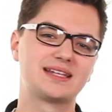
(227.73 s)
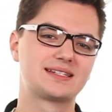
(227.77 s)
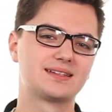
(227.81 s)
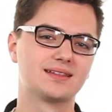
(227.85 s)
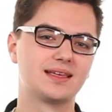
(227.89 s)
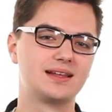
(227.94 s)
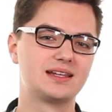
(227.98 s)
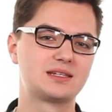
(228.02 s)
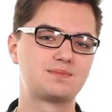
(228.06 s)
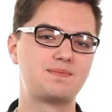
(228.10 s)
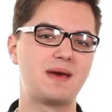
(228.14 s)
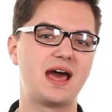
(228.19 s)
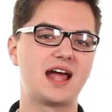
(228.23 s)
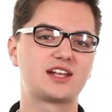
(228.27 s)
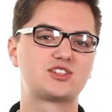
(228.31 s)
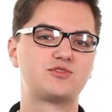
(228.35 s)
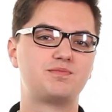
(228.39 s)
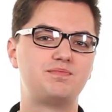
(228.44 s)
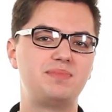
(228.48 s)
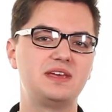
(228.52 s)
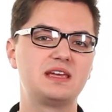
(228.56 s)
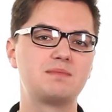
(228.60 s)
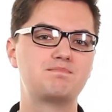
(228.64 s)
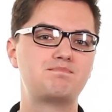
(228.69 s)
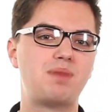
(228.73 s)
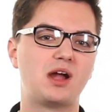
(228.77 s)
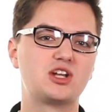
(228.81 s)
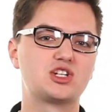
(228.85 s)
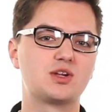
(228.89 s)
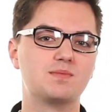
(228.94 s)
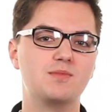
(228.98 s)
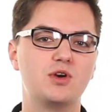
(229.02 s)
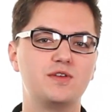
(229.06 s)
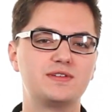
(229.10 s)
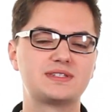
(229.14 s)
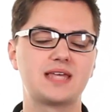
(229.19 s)
the latest batch of big
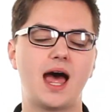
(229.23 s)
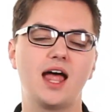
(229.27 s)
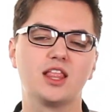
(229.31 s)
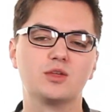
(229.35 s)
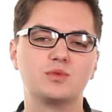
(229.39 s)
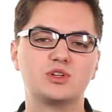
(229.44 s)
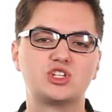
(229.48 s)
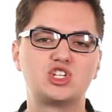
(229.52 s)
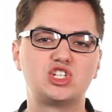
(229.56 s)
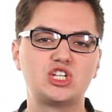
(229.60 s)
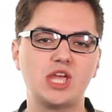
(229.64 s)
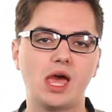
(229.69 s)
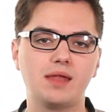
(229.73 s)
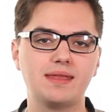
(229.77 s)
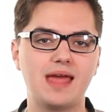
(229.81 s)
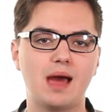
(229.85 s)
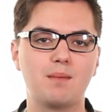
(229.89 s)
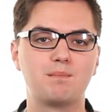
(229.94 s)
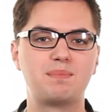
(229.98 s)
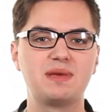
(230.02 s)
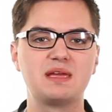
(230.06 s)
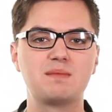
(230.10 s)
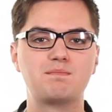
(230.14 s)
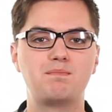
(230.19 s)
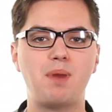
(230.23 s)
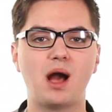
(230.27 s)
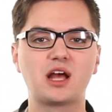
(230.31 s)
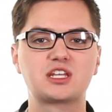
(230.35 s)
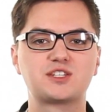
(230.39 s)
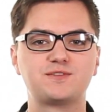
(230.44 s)
budget movies Hollywood shelled out big bucks